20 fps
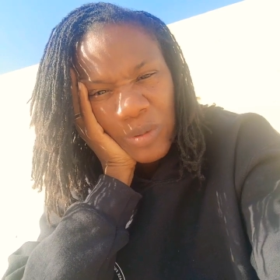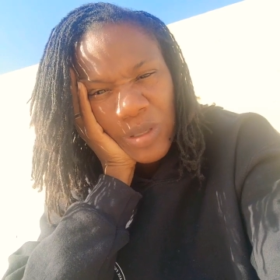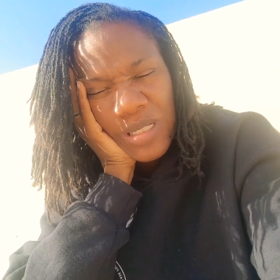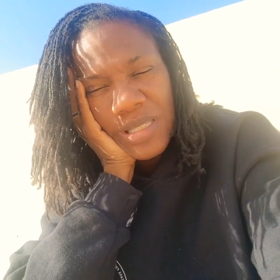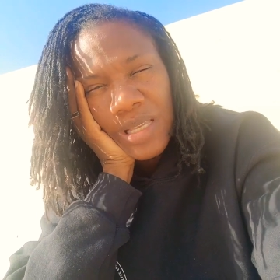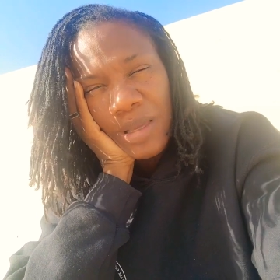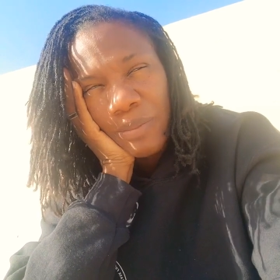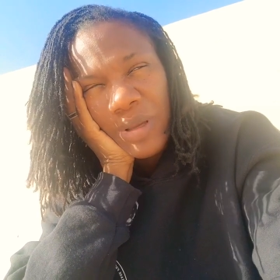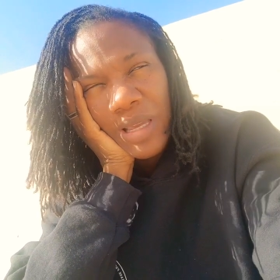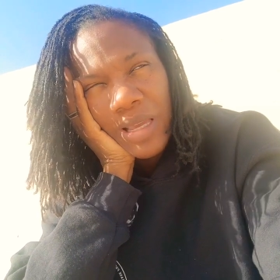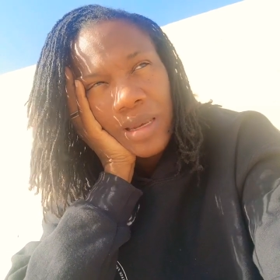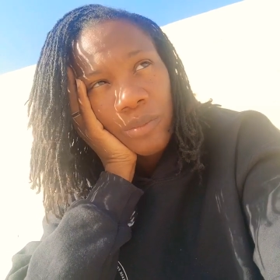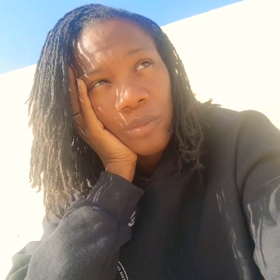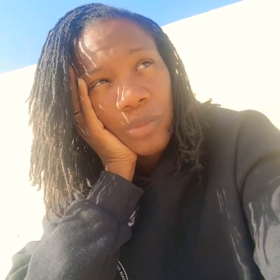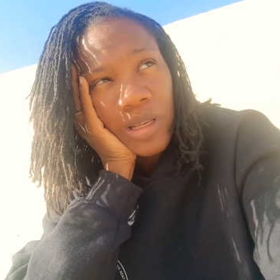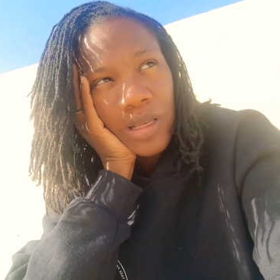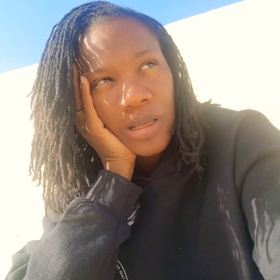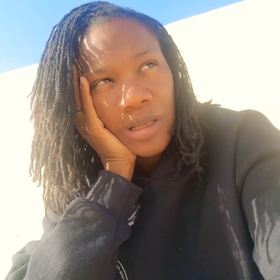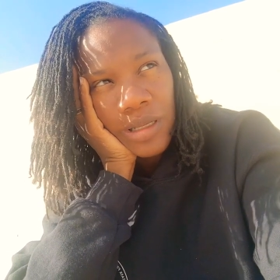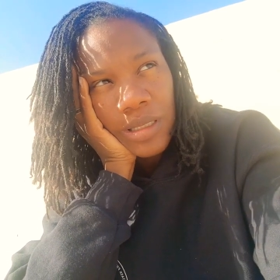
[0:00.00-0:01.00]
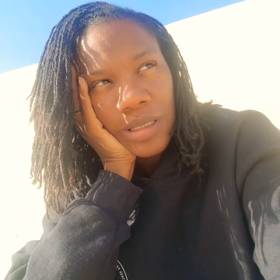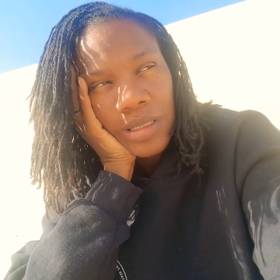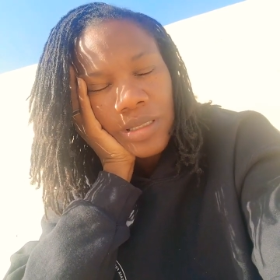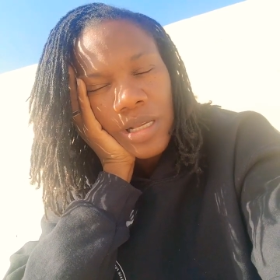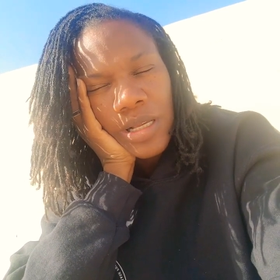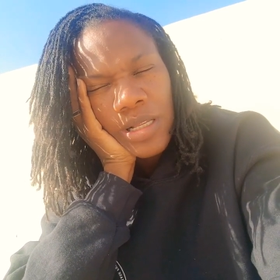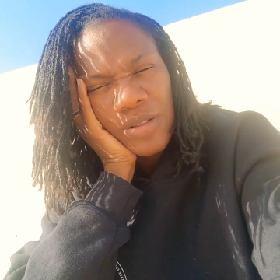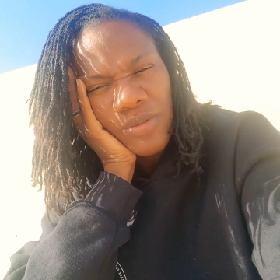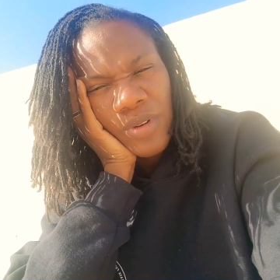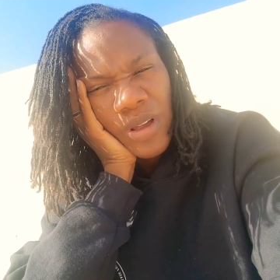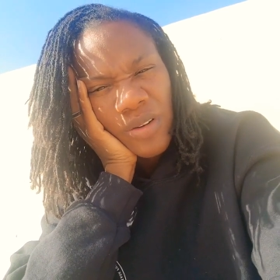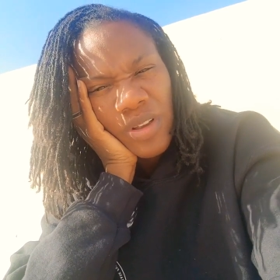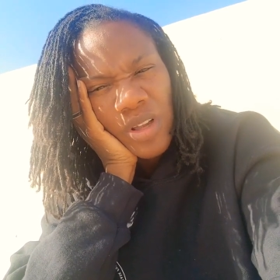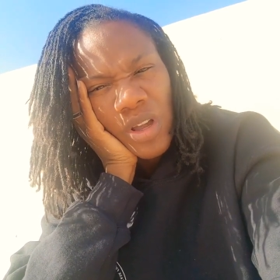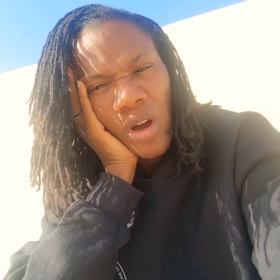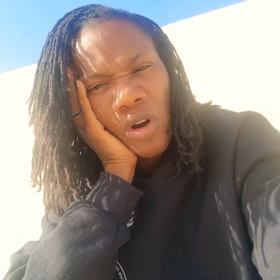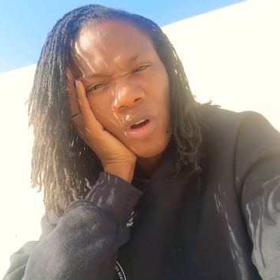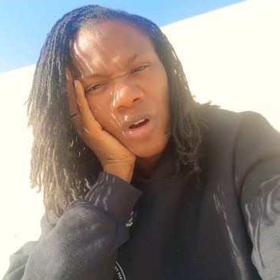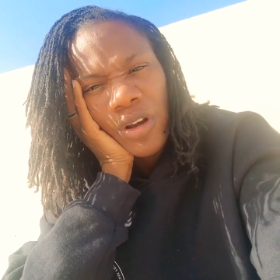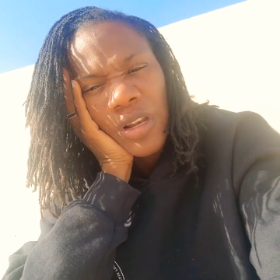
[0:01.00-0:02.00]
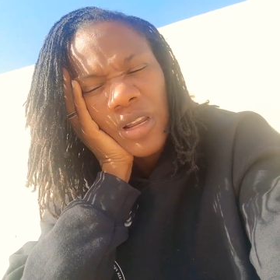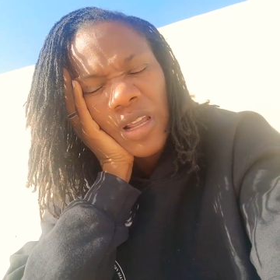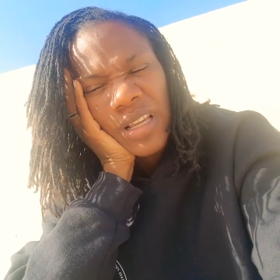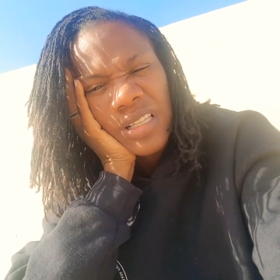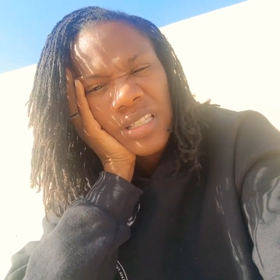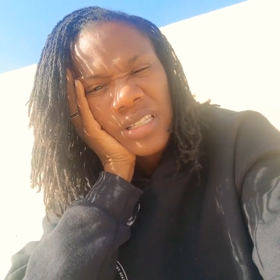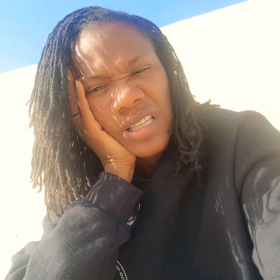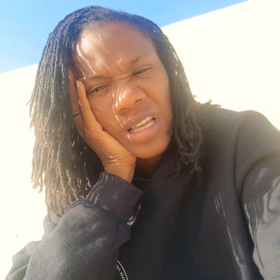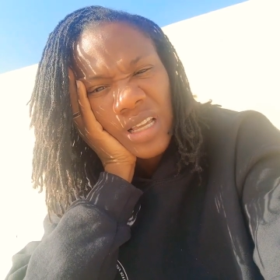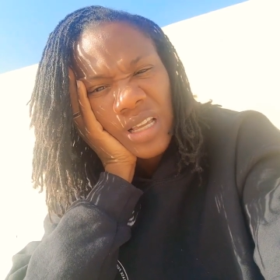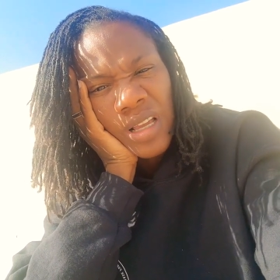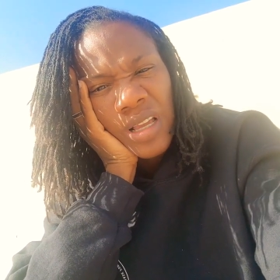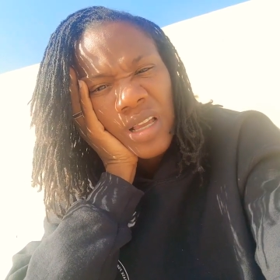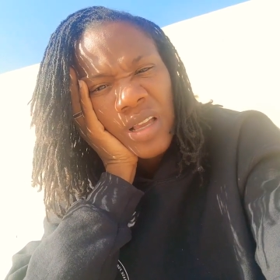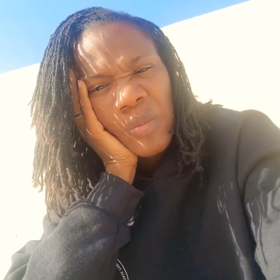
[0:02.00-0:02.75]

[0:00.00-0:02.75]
What does that mean? And it's very hard to dissect,